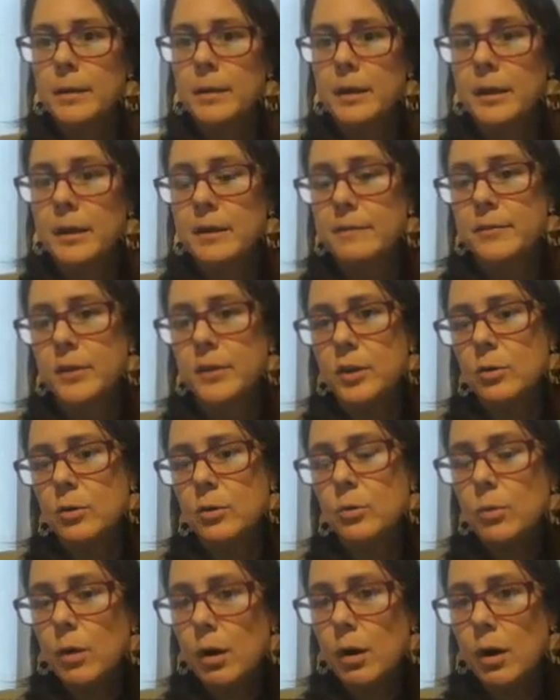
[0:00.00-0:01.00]
If
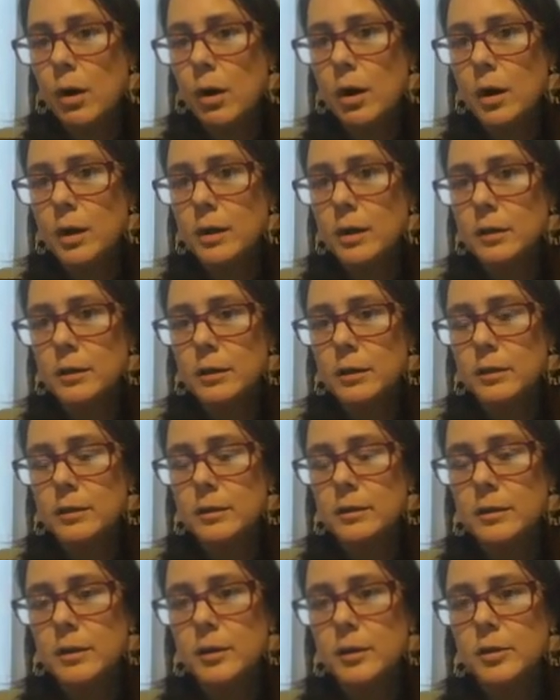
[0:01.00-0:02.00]
you are
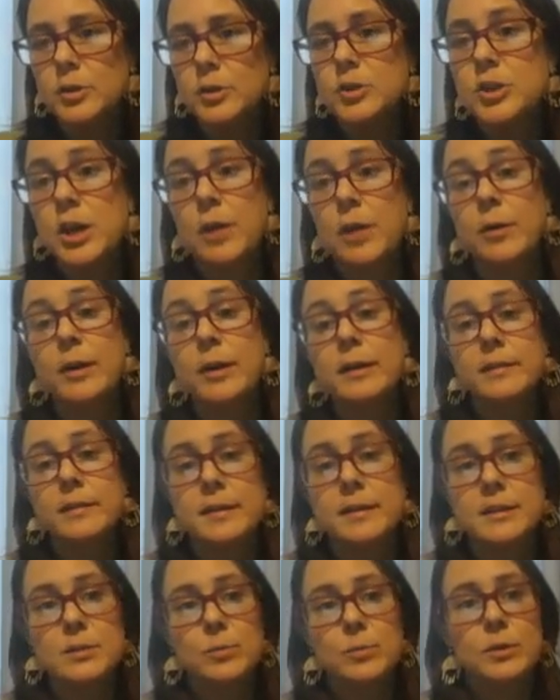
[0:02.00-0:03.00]
sharing
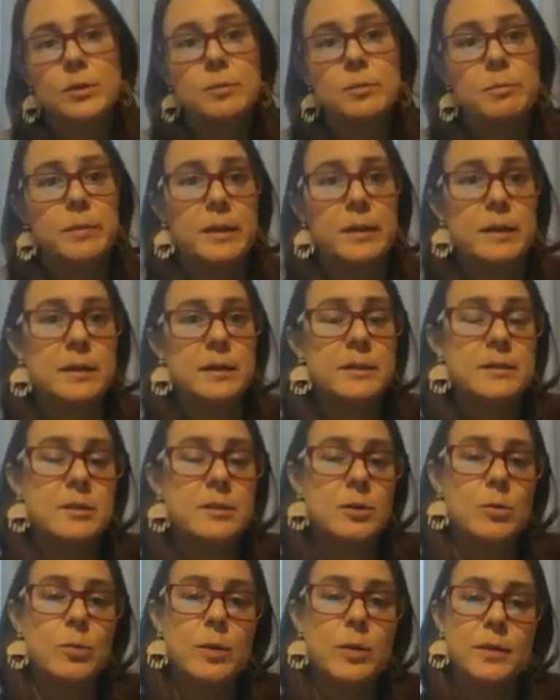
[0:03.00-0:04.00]
this with me,
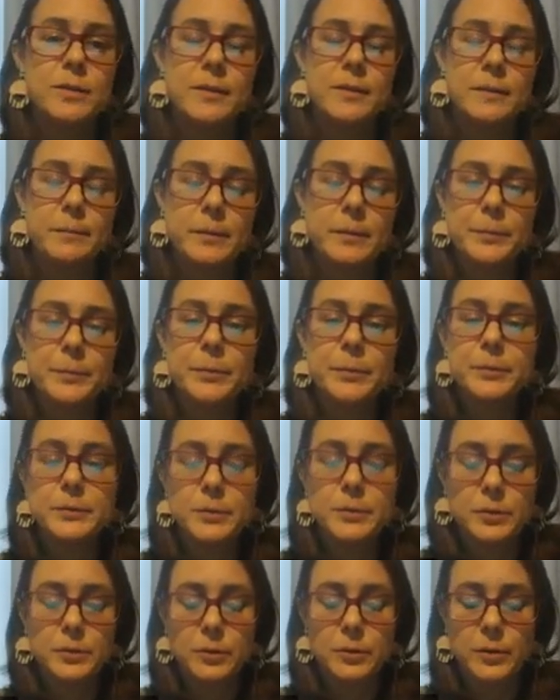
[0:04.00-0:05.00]
so one thing people
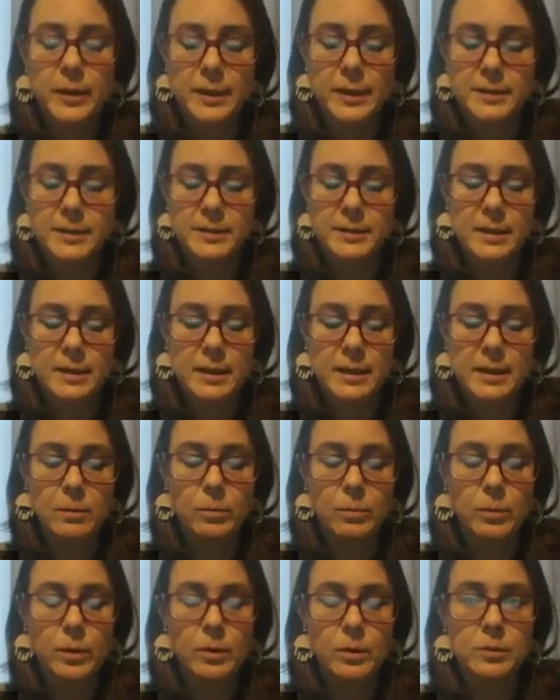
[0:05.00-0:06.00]
do is they
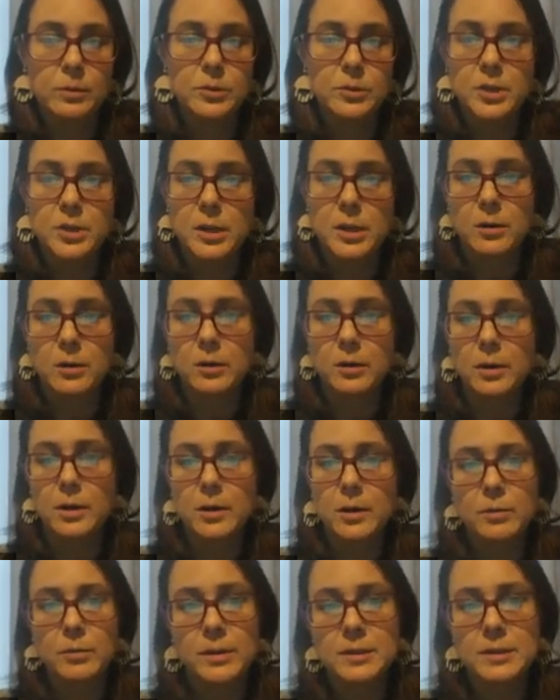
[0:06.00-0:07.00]
will share
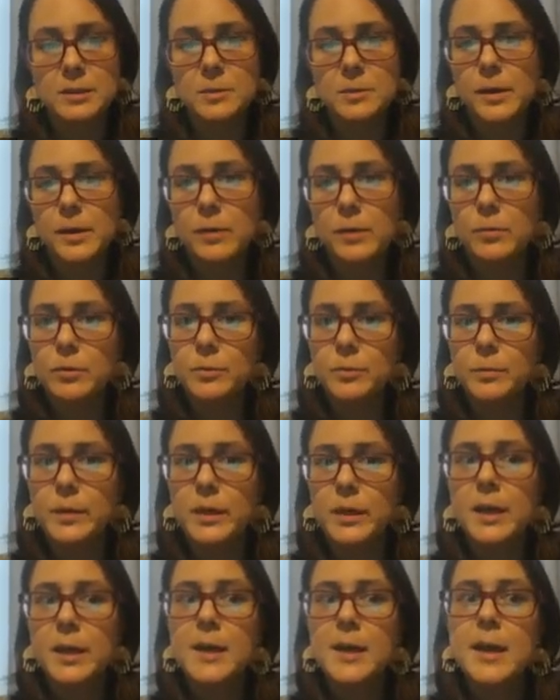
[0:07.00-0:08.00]
a resume with
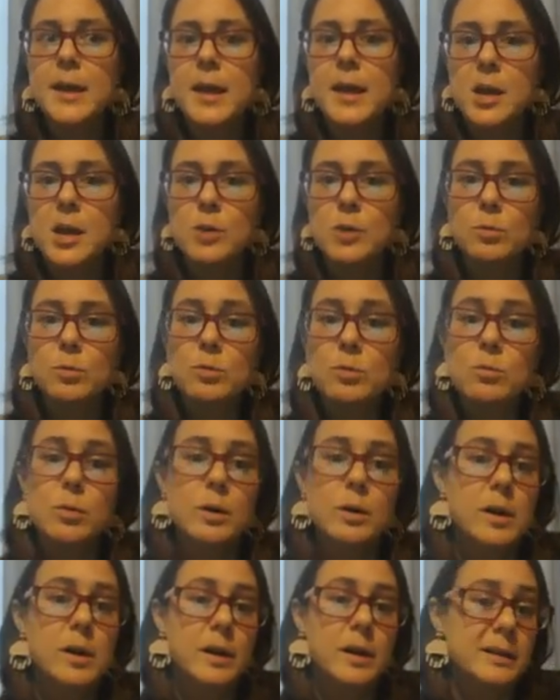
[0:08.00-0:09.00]
me and we'll
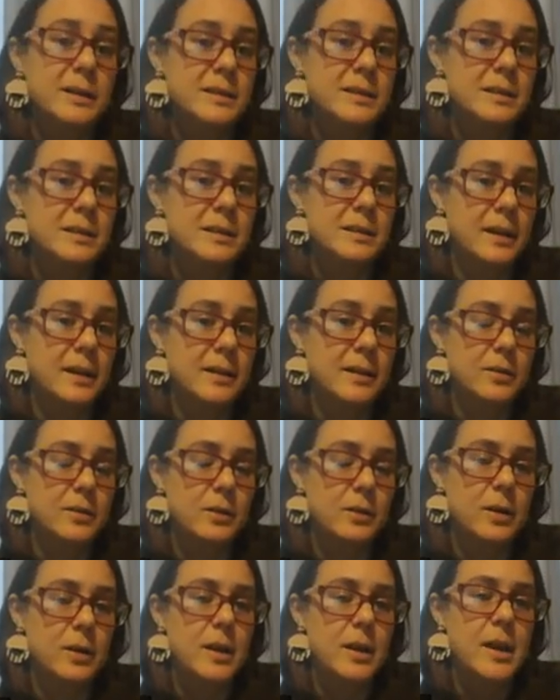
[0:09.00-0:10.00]
work on it
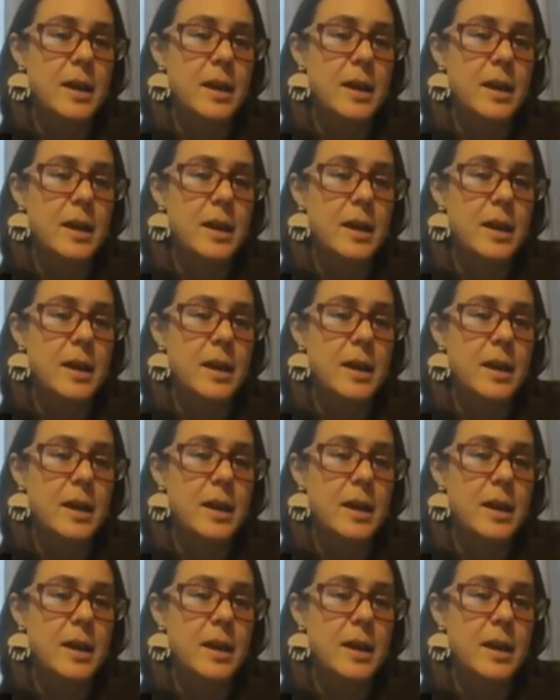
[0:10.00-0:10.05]
together.